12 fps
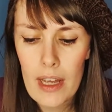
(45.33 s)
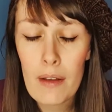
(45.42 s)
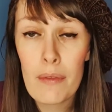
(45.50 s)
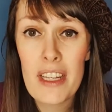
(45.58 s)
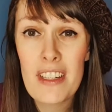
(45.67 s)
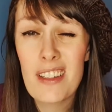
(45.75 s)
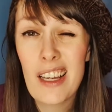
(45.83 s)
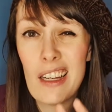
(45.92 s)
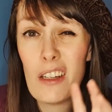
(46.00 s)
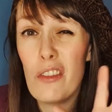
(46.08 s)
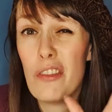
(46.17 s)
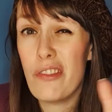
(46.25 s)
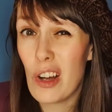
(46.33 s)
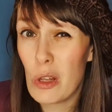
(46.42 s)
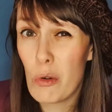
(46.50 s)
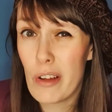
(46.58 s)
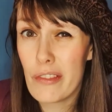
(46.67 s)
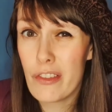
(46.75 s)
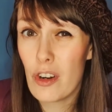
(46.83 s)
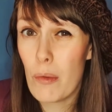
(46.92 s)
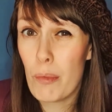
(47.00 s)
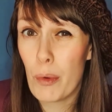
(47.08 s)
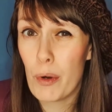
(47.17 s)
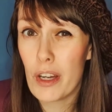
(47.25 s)
this is kind of a follow-on for it,
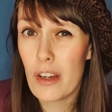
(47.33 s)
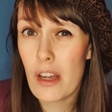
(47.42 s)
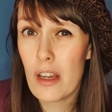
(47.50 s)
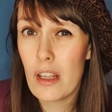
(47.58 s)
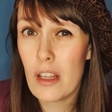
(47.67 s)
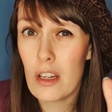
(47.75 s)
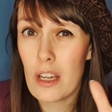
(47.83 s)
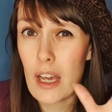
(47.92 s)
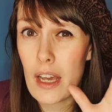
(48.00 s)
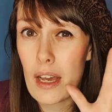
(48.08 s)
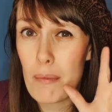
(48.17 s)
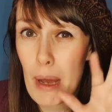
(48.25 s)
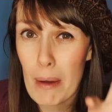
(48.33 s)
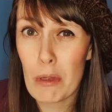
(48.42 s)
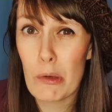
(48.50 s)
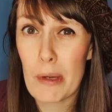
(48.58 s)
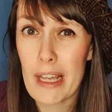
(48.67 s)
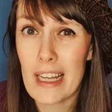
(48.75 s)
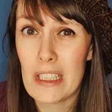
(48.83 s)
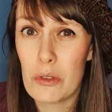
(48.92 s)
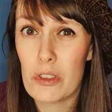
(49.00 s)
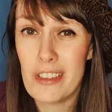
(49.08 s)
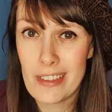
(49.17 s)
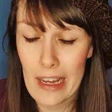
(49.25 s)
but we're going to look at Pablo
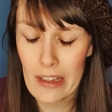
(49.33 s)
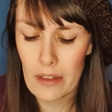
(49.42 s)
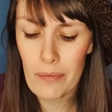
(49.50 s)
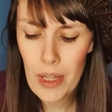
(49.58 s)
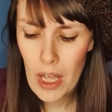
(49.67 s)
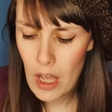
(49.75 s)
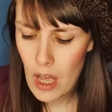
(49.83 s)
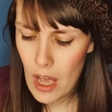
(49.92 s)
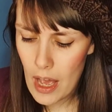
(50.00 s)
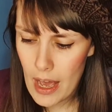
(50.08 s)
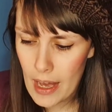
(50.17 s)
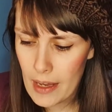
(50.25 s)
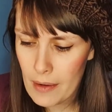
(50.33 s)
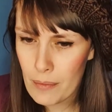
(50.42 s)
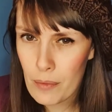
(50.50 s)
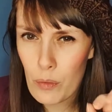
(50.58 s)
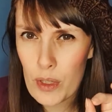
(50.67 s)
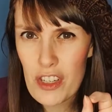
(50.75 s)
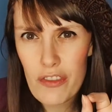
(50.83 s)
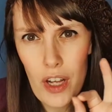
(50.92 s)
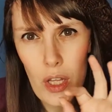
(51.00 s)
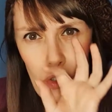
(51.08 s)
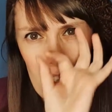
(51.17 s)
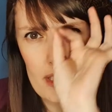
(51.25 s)
Picasso's style, which
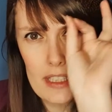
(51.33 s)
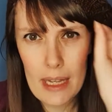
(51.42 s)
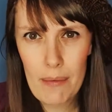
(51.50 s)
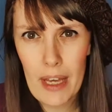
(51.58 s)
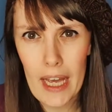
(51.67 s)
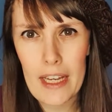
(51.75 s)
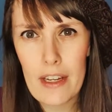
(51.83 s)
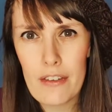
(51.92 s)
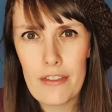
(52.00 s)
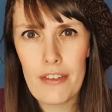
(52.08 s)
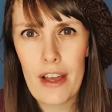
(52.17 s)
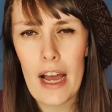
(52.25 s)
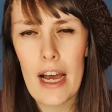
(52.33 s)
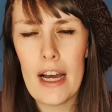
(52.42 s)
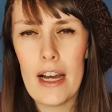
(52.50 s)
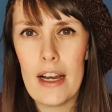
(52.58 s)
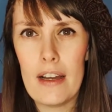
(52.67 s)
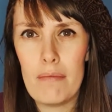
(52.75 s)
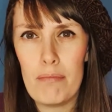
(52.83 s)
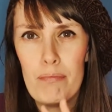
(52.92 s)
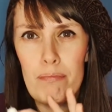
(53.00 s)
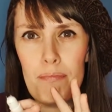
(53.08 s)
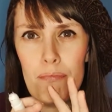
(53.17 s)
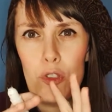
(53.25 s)
follows the same kind of
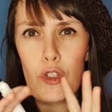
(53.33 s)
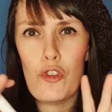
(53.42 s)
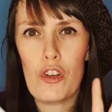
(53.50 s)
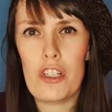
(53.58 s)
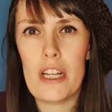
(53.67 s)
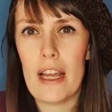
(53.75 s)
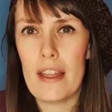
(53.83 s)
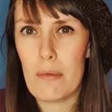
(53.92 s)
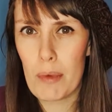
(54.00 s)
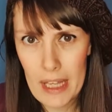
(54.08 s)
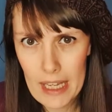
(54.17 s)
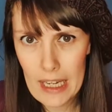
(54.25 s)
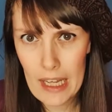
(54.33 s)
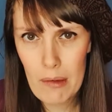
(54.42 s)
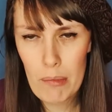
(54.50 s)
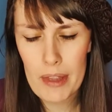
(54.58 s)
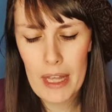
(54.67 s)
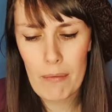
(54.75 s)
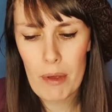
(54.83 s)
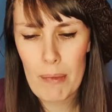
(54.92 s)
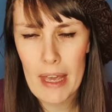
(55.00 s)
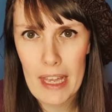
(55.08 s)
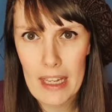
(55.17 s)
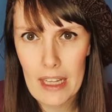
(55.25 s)
structure in the beginning, but then we
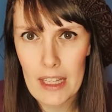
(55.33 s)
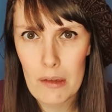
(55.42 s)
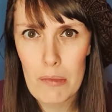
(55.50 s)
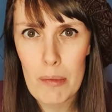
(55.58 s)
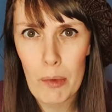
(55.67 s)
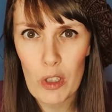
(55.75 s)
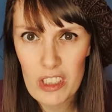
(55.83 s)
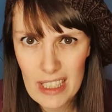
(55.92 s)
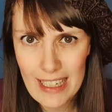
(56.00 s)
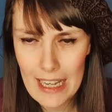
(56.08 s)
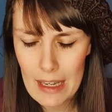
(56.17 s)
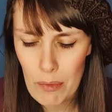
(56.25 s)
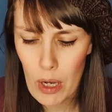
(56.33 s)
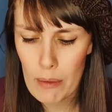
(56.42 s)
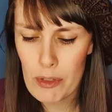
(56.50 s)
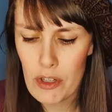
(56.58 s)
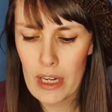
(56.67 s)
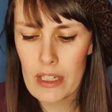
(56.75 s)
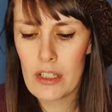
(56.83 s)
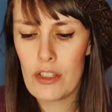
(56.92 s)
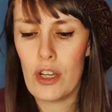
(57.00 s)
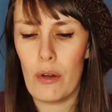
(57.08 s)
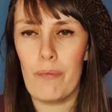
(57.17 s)
make it a little bit more silly and more abstract. So